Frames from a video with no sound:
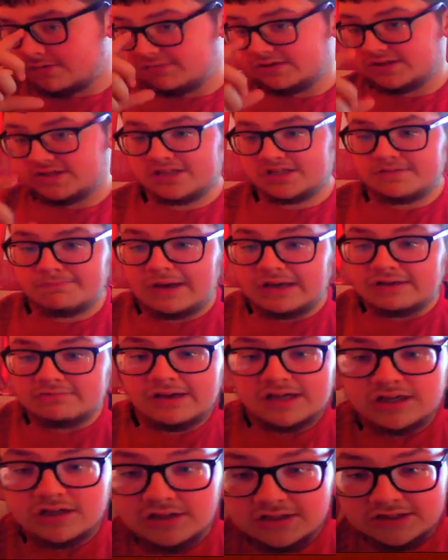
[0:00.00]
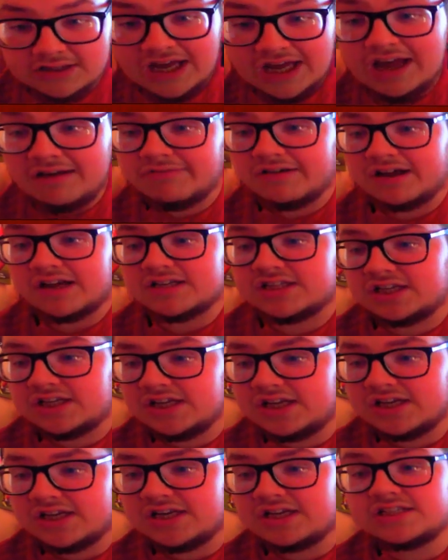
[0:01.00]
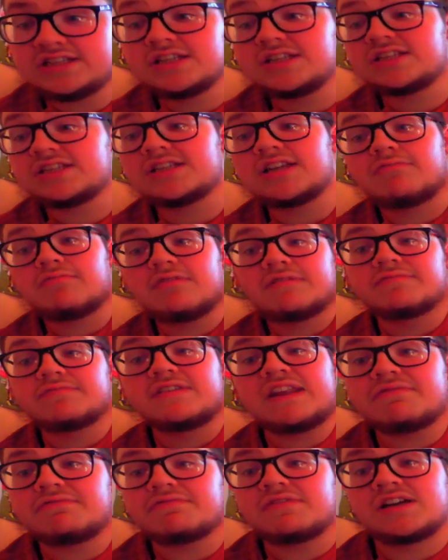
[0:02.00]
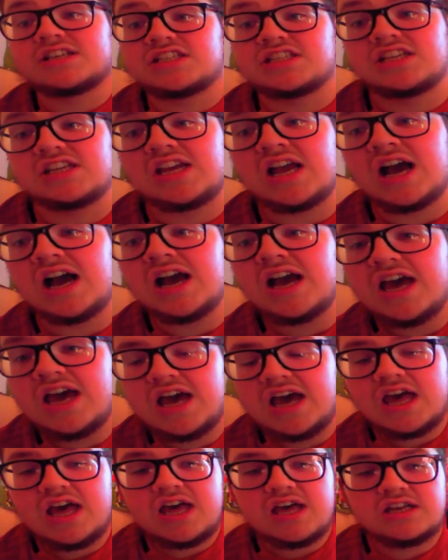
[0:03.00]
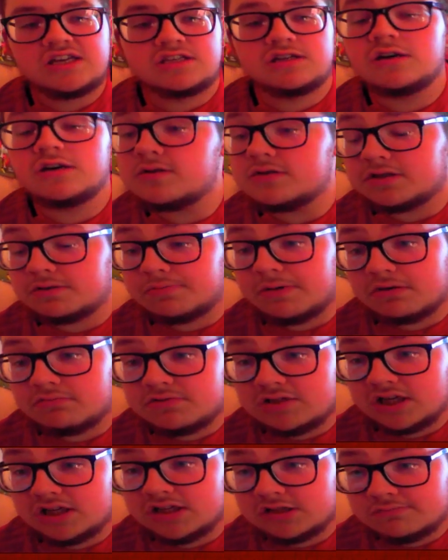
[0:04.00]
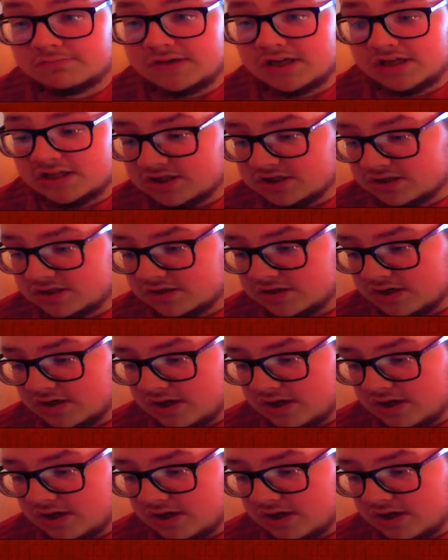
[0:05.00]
which is a bad record to have, actually, and that's a stat I've never actually talked about, I'll admit.